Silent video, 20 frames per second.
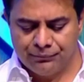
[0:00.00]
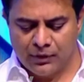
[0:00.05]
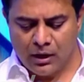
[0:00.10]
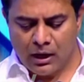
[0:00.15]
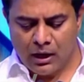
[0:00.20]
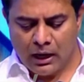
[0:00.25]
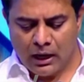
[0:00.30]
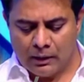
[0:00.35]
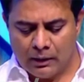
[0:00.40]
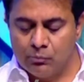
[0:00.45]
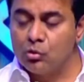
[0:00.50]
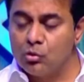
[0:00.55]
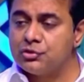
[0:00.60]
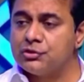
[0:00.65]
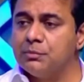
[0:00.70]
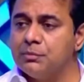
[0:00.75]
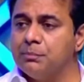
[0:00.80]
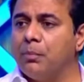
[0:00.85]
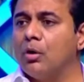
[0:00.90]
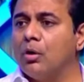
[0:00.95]
And most
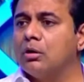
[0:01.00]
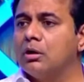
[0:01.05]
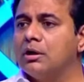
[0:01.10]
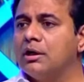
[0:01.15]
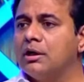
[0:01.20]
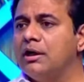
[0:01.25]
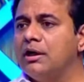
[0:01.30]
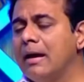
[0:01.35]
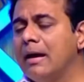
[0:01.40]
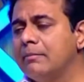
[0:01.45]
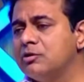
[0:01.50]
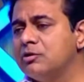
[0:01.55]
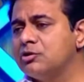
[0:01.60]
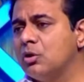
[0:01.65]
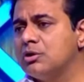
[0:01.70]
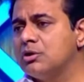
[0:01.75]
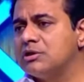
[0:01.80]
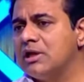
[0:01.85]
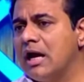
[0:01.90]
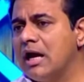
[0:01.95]
importantly,
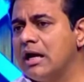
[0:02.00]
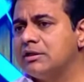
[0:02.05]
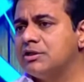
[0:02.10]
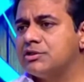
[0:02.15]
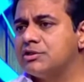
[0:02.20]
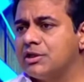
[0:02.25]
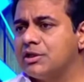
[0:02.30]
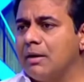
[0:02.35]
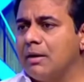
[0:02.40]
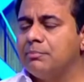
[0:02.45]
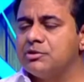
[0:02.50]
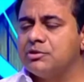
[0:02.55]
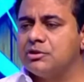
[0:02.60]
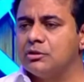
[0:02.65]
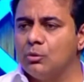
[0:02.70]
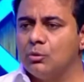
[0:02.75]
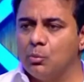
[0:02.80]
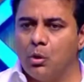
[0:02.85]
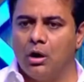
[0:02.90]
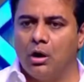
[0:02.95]
Amazon's largest campus in
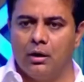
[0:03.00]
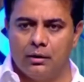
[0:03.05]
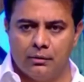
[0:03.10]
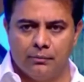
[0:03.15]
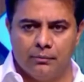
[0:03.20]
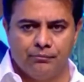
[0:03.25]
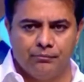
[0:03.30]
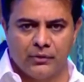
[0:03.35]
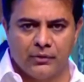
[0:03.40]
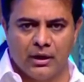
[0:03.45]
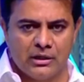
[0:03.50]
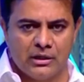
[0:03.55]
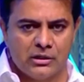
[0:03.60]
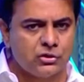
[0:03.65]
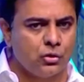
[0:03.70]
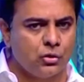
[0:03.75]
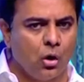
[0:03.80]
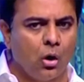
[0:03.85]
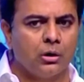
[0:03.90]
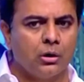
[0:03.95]
the world is
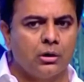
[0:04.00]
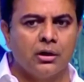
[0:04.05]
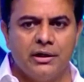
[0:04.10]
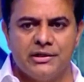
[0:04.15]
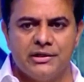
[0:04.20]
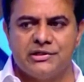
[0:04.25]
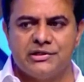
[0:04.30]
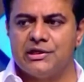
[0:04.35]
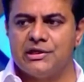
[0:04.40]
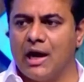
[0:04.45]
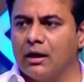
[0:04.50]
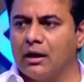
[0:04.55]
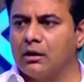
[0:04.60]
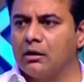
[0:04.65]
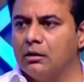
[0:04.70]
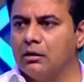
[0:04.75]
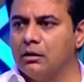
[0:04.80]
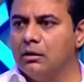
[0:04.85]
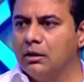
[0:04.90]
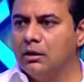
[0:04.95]
not in Seattle,
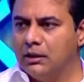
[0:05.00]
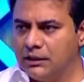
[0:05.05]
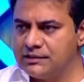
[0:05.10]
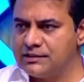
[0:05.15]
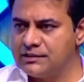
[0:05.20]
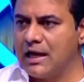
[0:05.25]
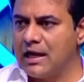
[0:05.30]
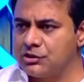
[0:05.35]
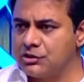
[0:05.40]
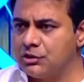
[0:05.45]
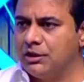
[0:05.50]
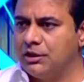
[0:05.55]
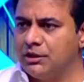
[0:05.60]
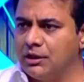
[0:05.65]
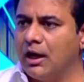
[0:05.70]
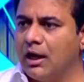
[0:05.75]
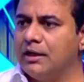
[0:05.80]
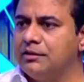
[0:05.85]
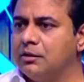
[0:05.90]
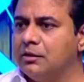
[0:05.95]
it is actually in
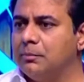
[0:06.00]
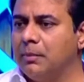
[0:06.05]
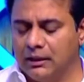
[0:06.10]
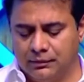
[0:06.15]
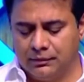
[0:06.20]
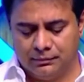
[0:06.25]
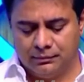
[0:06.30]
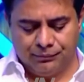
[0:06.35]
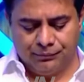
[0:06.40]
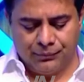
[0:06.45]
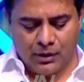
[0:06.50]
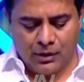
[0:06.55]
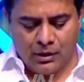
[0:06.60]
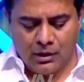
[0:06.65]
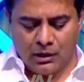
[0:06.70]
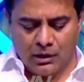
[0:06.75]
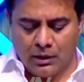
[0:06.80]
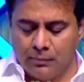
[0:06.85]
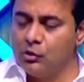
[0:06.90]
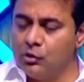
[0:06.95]
Hyderabad.
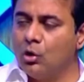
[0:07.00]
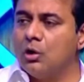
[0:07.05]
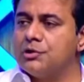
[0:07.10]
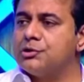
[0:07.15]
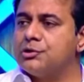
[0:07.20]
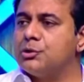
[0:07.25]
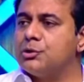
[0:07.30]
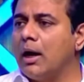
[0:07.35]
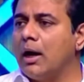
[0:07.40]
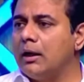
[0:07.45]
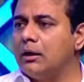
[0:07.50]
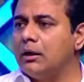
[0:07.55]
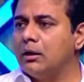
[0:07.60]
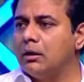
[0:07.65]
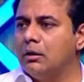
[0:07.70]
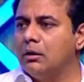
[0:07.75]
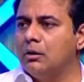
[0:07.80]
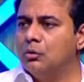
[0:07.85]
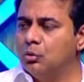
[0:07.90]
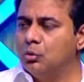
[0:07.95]
Then we also have
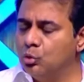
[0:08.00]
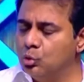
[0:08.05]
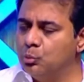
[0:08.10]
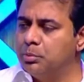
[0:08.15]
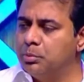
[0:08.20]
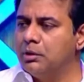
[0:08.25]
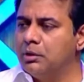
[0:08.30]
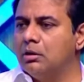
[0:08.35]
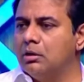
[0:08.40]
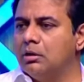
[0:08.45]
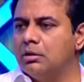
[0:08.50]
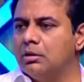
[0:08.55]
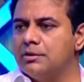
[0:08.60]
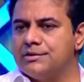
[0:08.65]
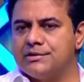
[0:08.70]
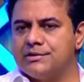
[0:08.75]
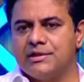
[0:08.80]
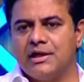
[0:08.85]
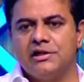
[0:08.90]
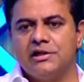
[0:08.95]
Uber,
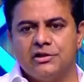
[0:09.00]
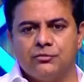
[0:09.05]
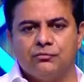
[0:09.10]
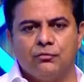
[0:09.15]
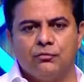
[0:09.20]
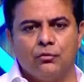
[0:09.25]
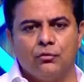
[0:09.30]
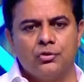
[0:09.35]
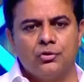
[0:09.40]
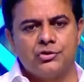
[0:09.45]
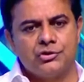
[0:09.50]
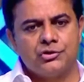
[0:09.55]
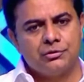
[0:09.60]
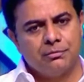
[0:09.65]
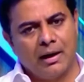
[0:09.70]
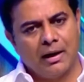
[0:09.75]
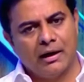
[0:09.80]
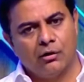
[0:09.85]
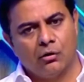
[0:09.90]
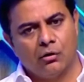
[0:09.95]
Salesforce,
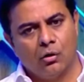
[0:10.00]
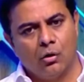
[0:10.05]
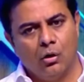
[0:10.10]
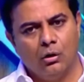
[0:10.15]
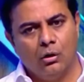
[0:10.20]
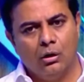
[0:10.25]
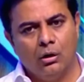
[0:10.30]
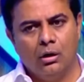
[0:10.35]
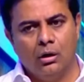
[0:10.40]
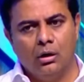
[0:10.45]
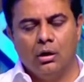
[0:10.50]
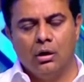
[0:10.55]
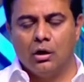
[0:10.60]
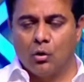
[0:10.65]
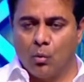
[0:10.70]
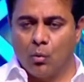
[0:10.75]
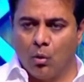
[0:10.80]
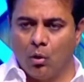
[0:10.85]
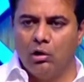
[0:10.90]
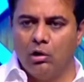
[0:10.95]
Micron,
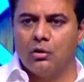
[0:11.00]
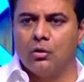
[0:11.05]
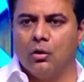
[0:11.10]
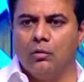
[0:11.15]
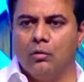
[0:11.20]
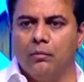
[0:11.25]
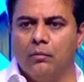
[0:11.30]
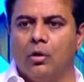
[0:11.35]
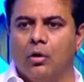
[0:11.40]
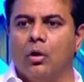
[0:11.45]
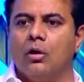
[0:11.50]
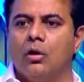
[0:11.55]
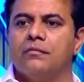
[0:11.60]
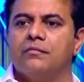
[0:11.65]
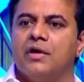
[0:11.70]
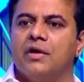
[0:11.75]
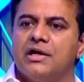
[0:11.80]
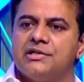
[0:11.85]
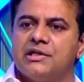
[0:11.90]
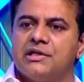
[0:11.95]
Qualcomm, all of
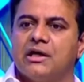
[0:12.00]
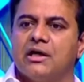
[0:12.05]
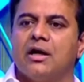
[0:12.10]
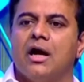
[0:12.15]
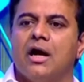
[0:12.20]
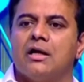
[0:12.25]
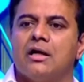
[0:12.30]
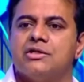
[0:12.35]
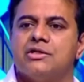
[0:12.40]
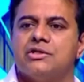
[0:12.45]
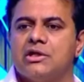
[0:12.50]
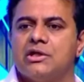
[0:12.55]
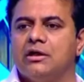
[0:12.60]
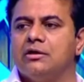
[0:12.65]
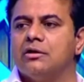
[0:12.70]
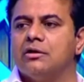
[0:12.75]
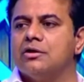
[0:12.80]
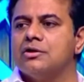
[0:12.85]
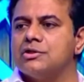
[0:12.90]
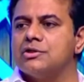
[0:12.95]
their second largest
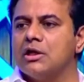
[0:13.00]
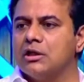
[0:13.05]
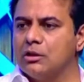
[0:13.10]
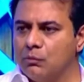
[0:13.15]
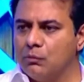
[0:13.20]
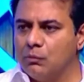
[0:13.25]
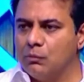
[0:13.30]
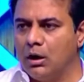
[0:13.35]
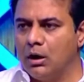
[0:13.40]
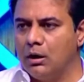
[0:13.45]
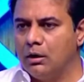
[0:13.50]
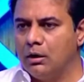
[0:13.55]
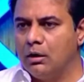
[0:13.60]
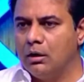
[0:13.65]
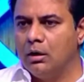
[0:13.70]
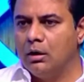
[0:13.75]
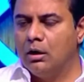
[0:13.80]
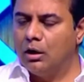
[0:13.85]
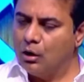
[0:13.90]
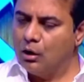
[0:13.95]
centers in the world
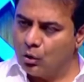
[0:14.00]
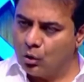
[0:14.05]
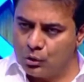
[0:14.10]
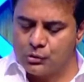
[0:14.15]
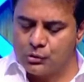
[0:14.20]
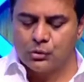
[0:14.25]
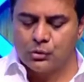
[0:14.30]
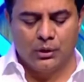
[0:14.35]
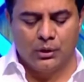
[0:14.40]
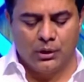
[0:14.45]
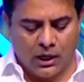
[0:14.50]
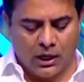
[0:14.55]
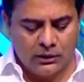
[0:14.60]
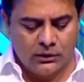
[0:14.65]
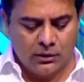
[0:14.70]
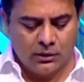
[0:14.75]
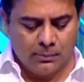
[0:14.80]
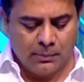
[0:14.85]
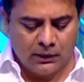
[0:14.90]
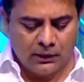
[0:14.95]
are also in
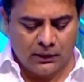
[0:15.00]
Hyderabad.